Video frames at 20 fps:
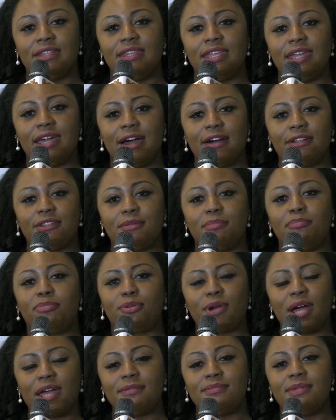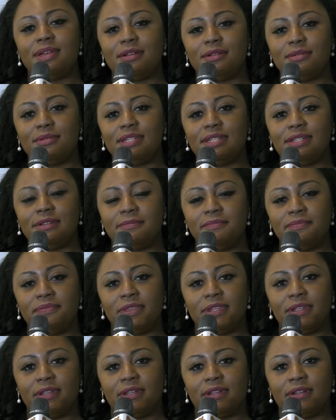they are the primary
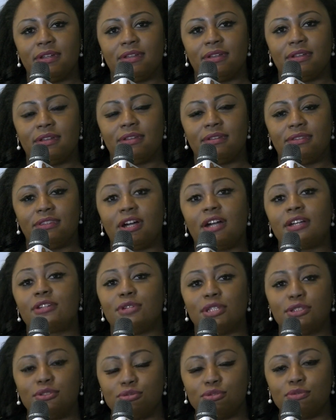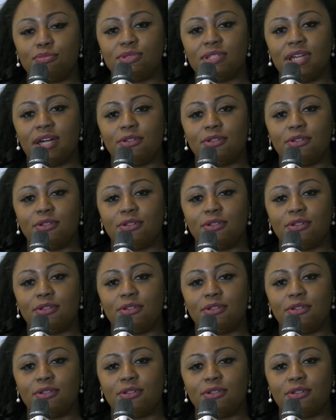target groups.